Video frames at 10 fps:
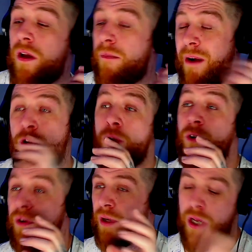Barry
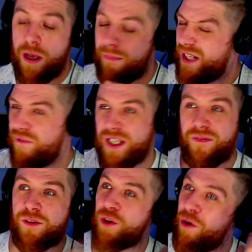Almond, best friends
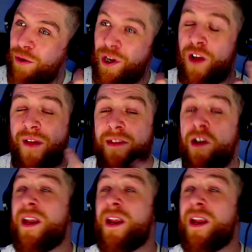from school and all that lot.